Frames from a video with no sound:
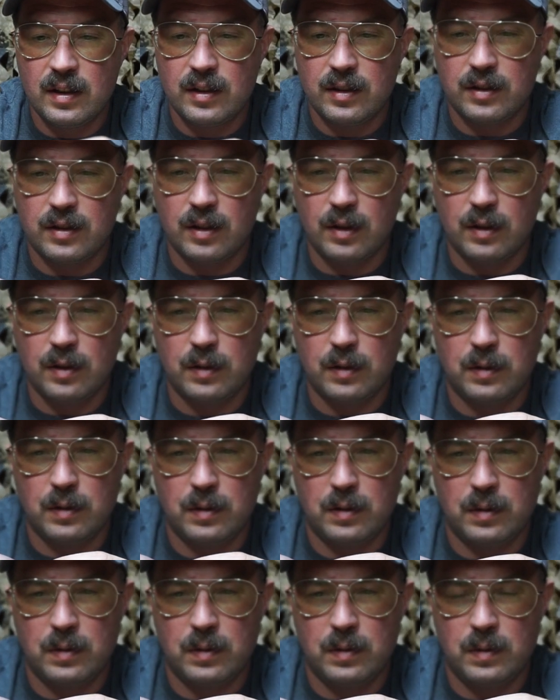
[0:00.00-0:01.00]

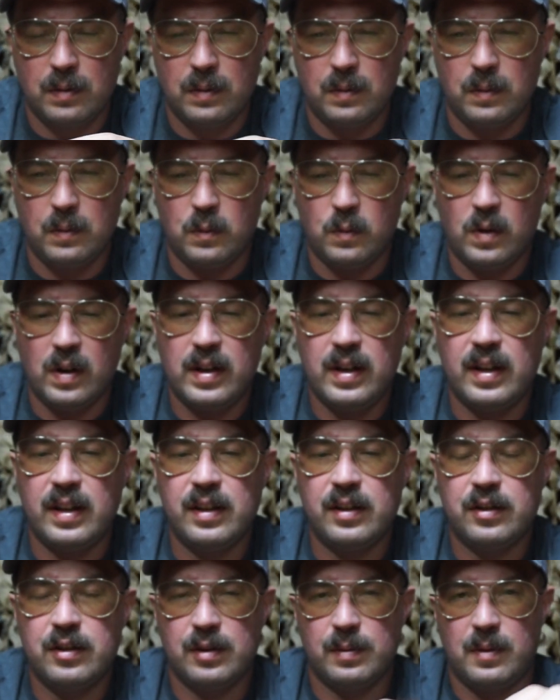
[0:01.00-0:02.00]
So one
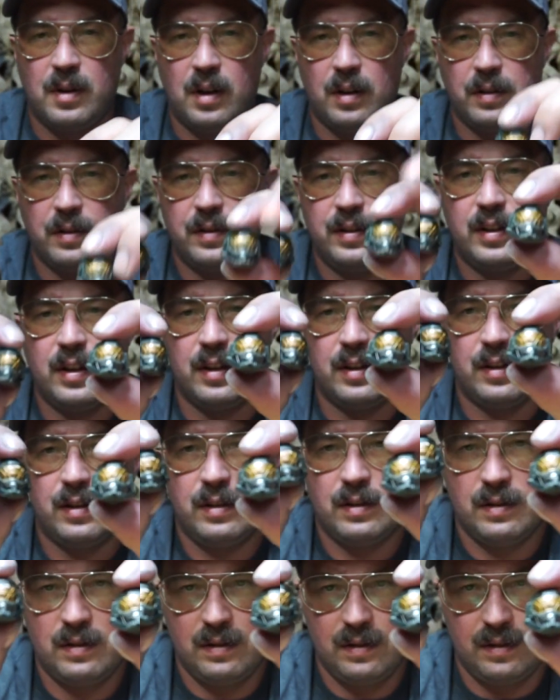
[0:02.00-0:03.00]
is smaller than the
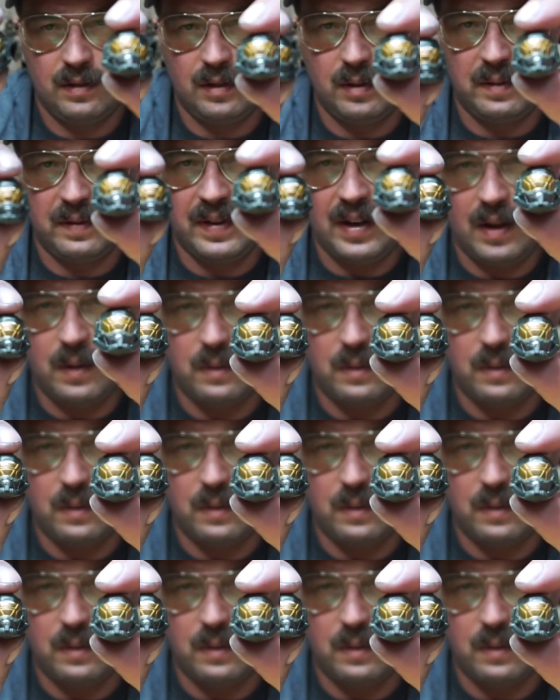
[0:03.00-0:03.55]
other. So we've got